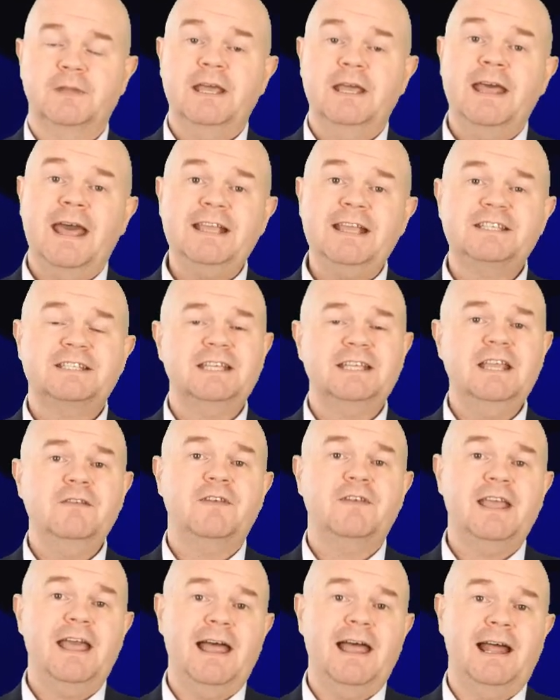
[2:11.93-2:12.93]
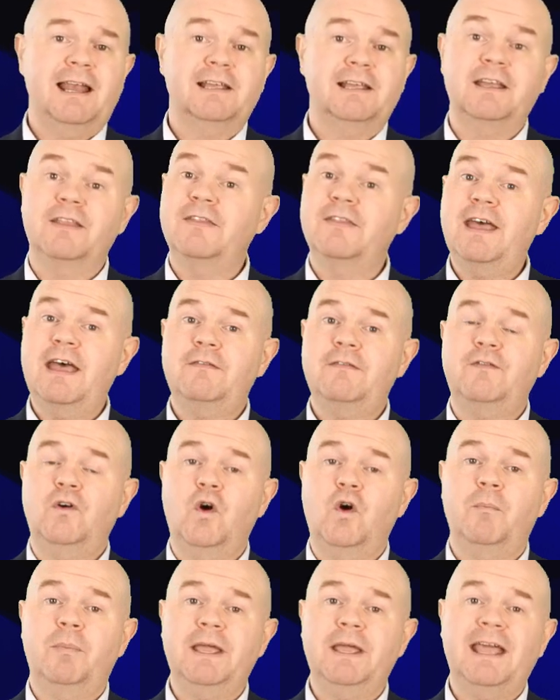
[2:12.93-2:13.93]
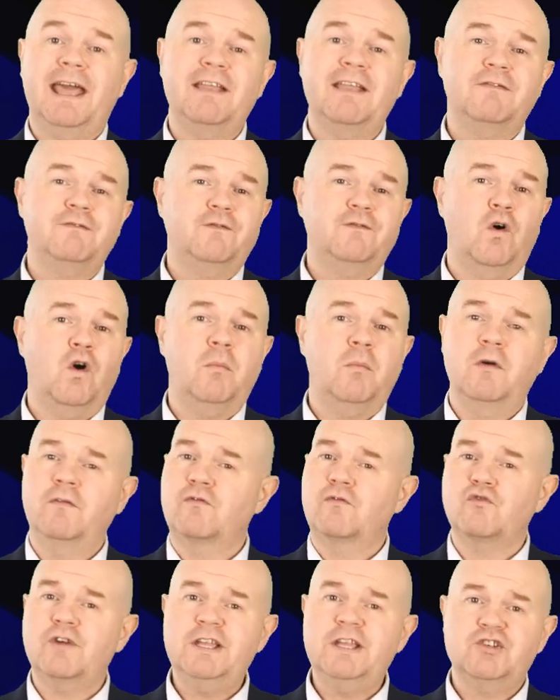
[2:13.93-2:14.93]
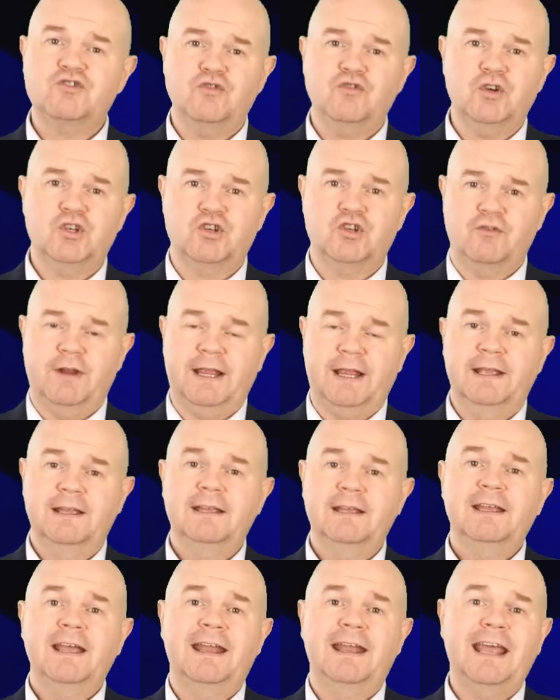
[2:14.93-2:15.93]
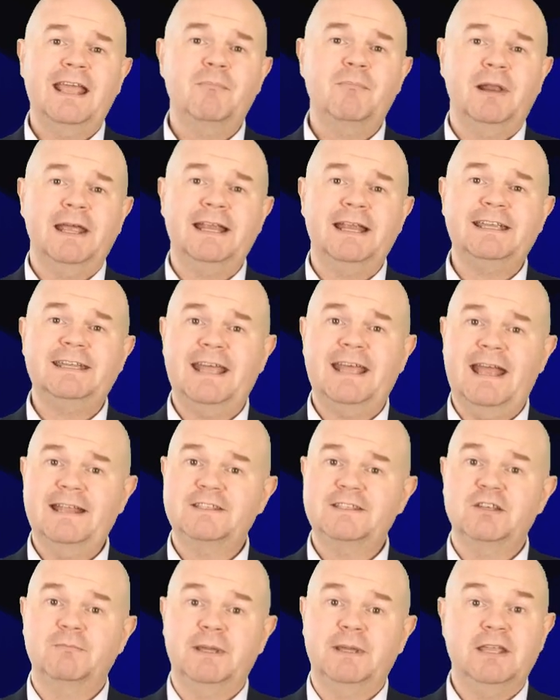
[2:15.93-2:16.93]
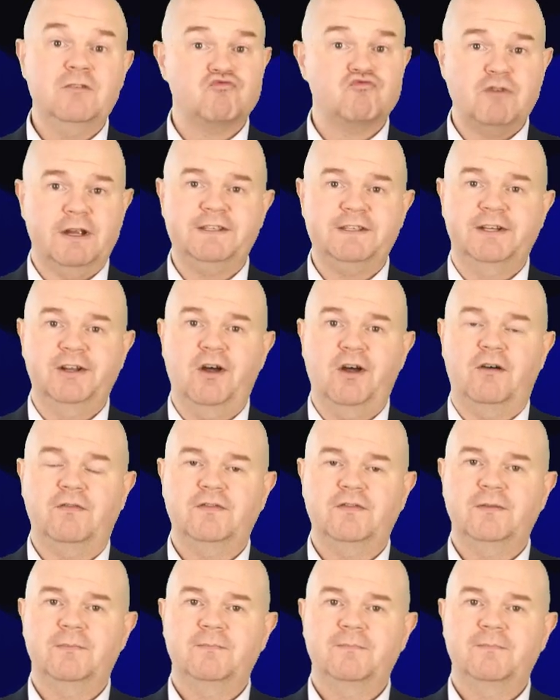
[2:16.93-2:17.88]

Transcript: A CVL can therefore be a form of restructuring, enabling debt to be written off.